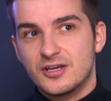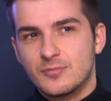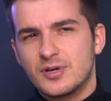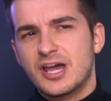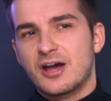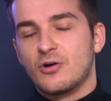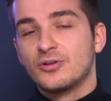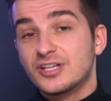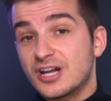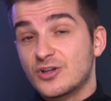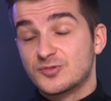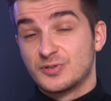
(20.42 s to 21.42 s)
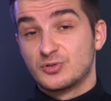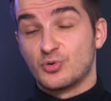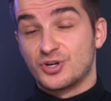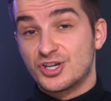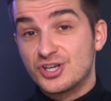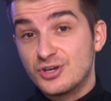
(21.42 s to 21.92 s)
But yeah, all the announcements
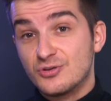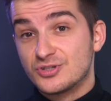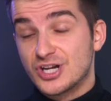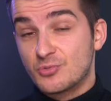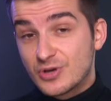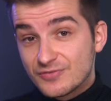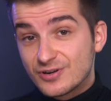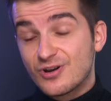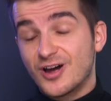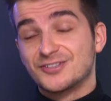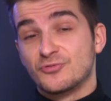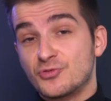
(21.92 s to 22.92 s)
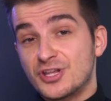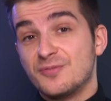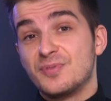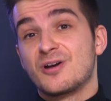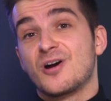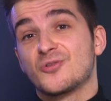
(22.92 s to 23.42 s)
were huge, and we even got a really
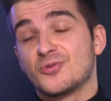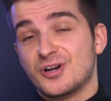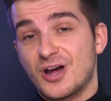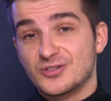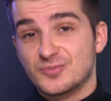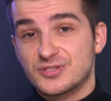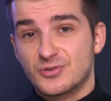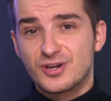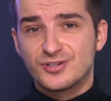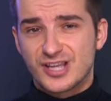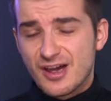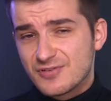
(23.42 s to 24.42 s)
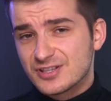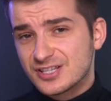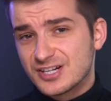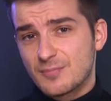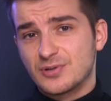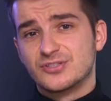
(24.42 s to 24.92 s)
big hardware announcement. So here's
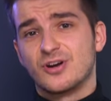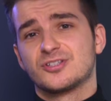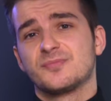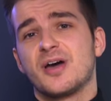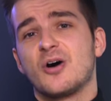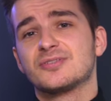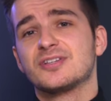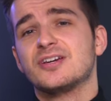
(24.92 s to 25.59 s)
everything that Apple talked about